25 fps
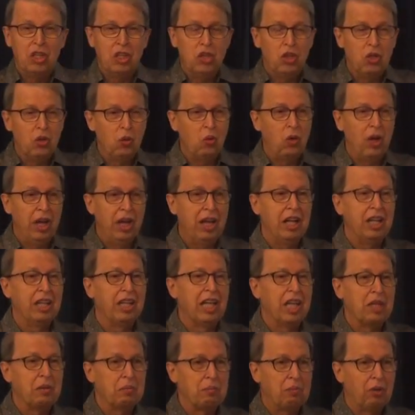dwell
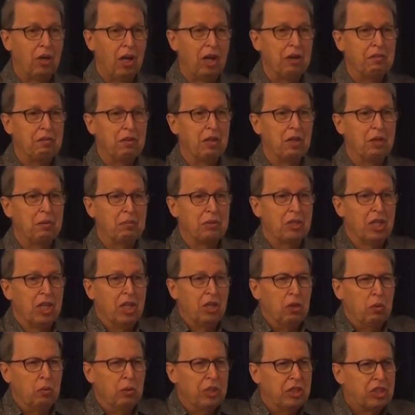in Proverbs,
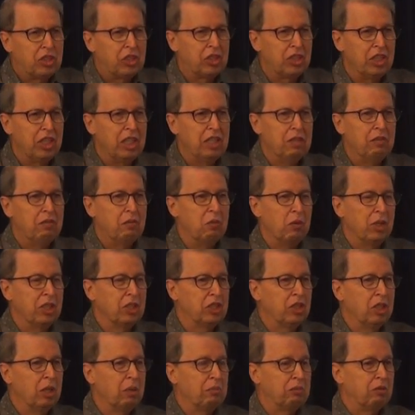receive
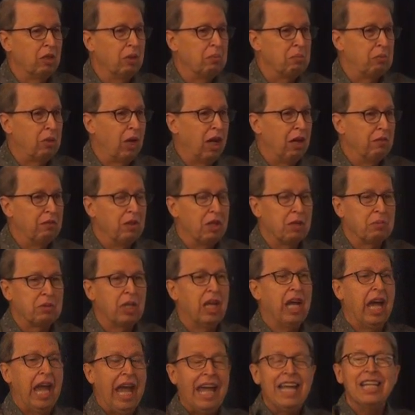wisdom from Proverbs,
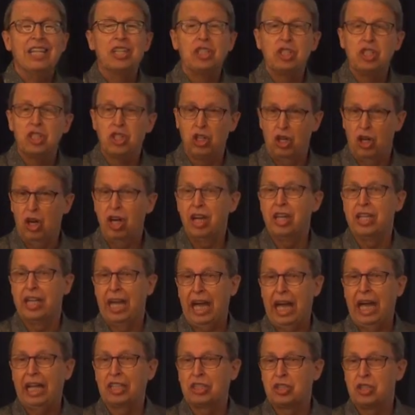enjoy
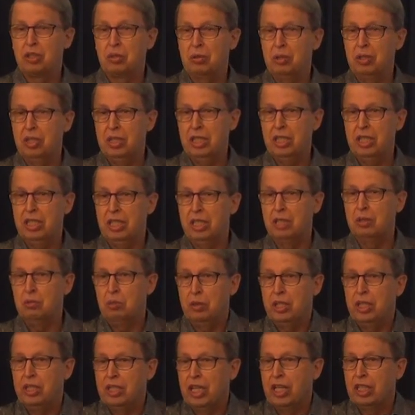actually
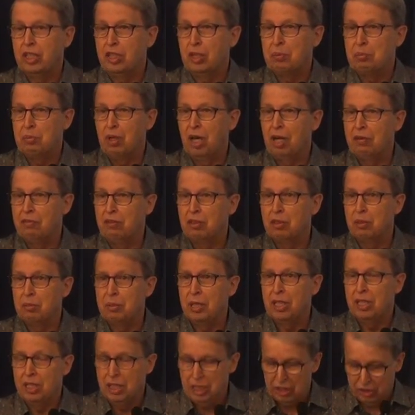reading the proverb
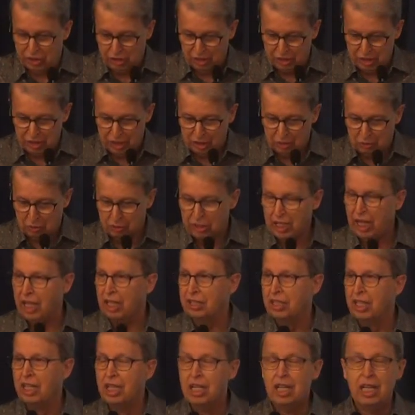and listening to
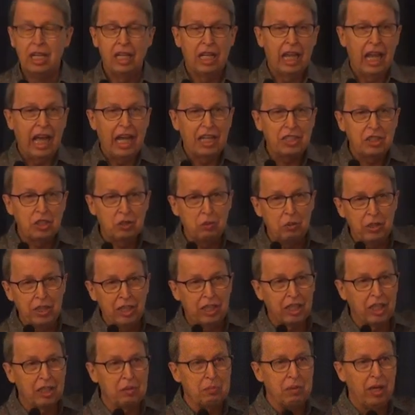that? Last
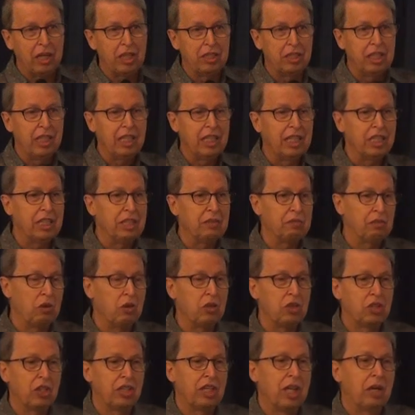week in my daily
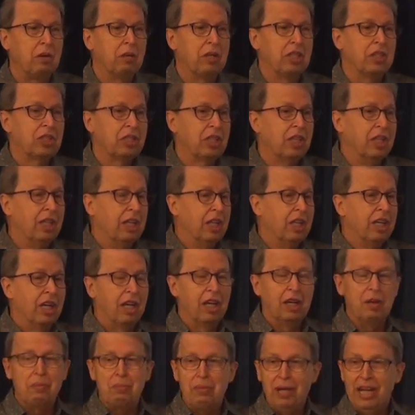devotion, I was
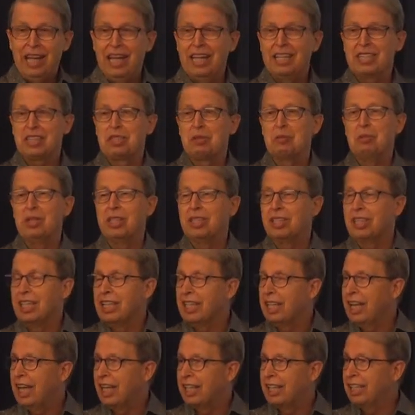uh, blessed with
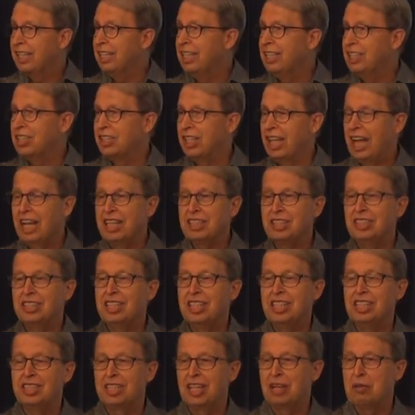
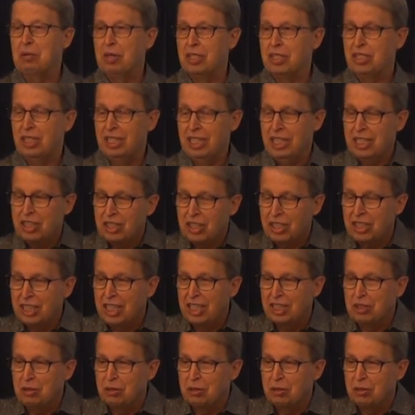Ecclesiastes. I was listening